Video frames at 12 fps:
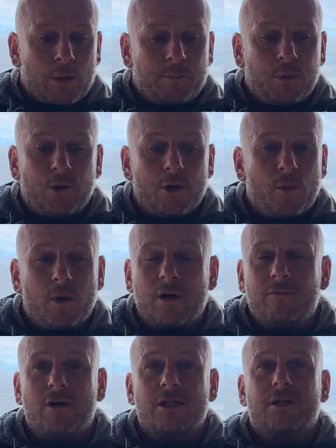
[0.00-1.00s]
But no one
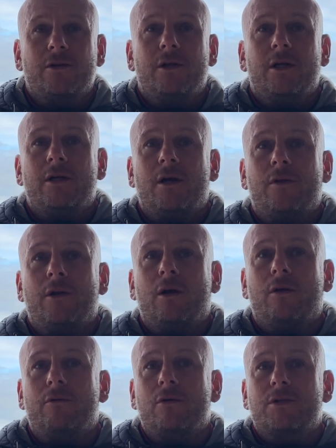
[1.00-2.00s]
can rest on the
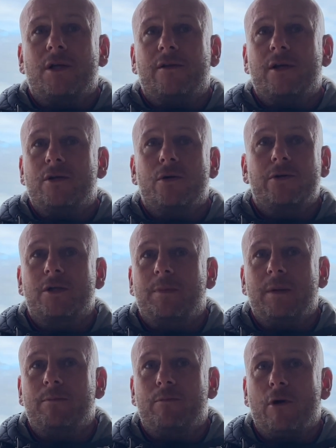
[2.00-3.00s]
laurels. I think George has
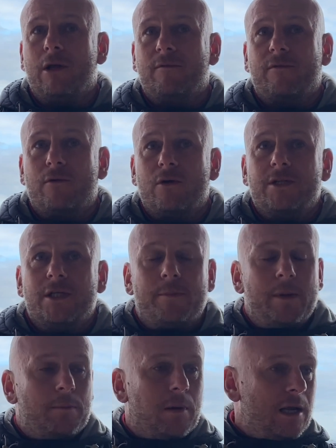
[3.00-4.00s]
been brilliant for us. He's a
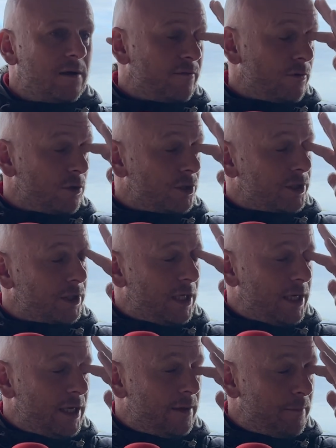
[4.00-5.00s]
big player for us,
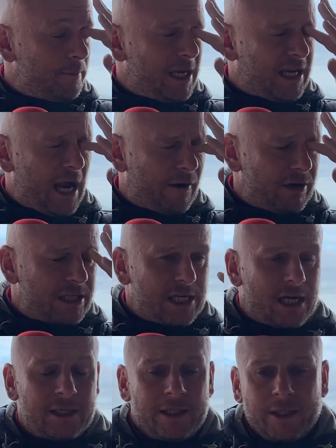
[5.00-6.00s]
big
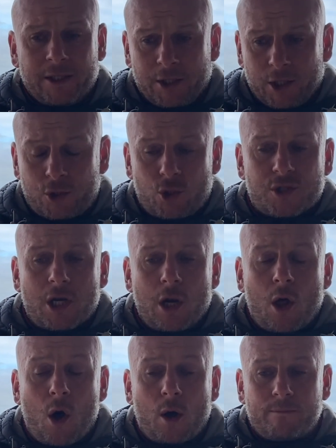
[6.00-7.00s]
character, does a
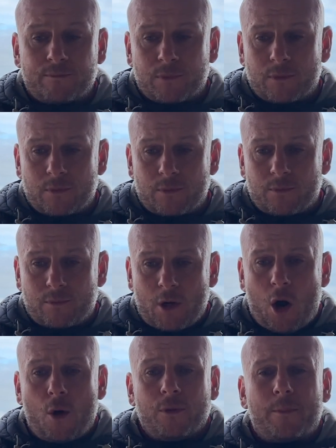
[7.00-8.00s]
lot
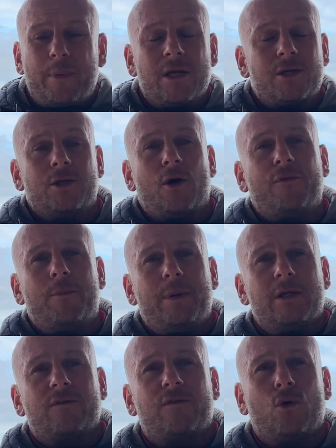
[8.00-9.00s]
on the pitch and off the
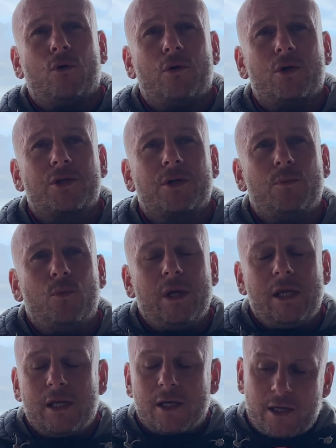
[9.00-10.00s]
pitch for us, and
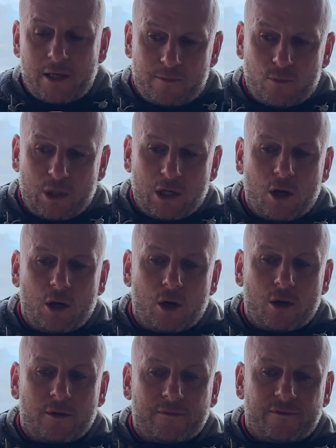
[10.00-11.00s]
we got a
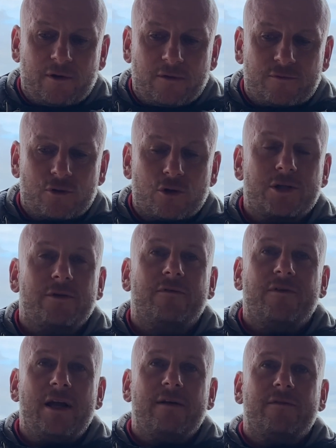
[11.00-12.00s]
lot of trust and
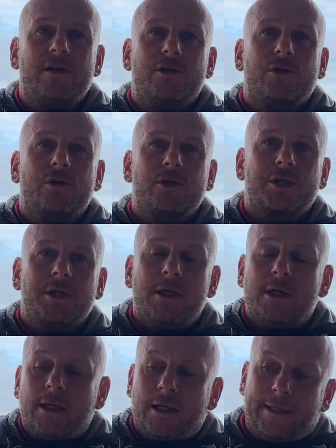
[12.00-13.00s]
faith in George.
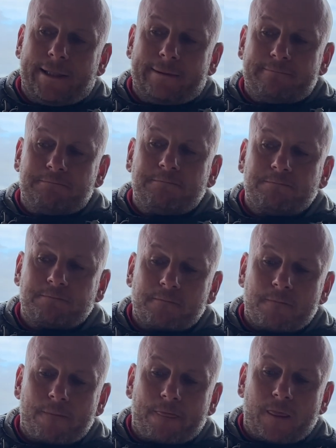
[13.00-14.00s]

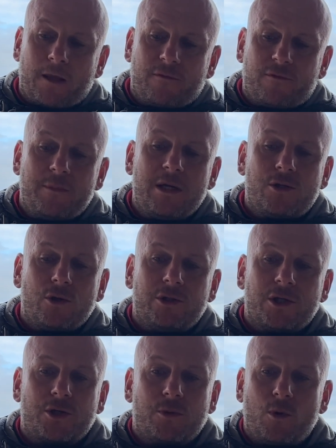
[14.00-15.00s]
For me, George
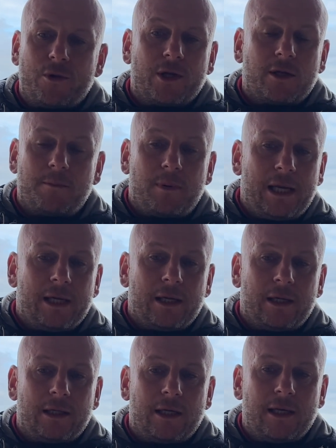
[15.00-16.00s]
is someone that can play
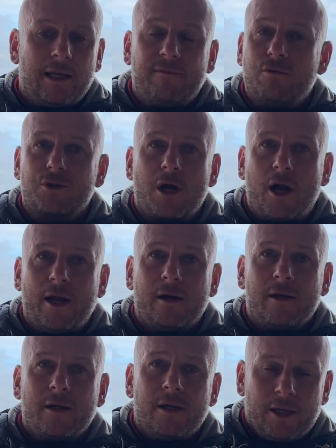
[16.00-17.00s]
at levels higher,
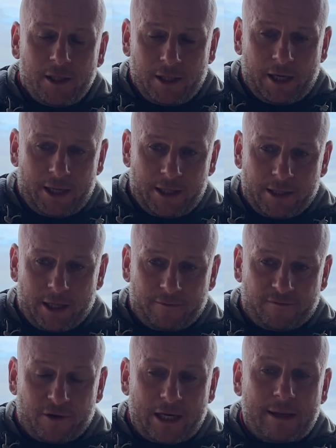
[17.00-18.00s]
and
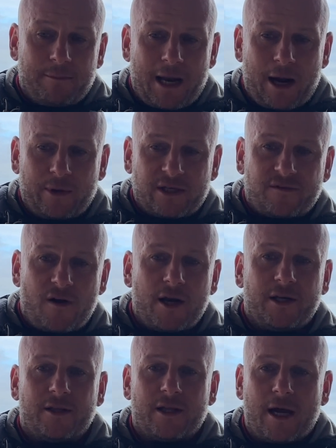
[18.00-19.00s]
for him now it's
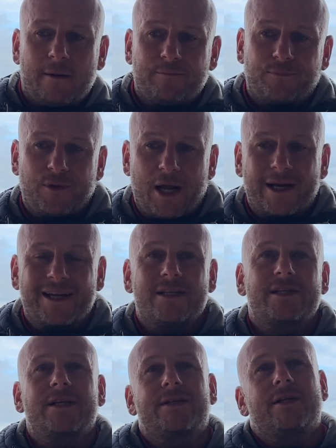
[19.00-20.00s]
finding that
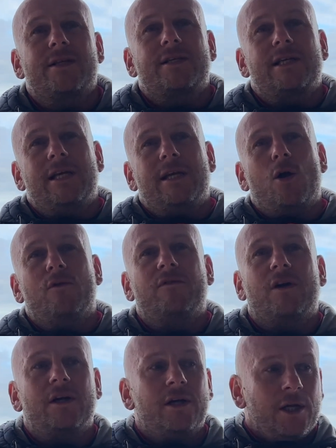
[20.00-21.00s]
consistency
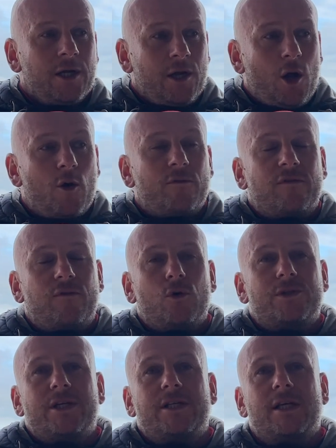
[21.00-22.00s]
over
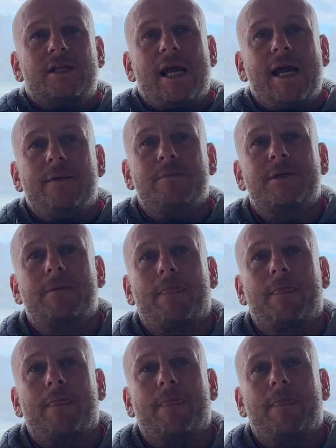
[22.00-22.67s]
46 games,